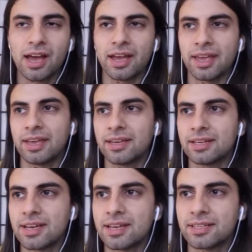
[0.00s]

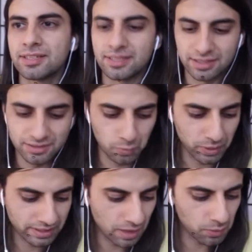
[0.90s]
and with,
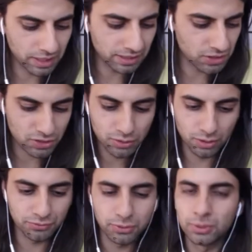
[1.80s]
then we're going to just do a
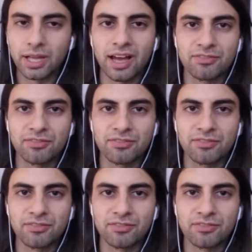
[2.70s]
few live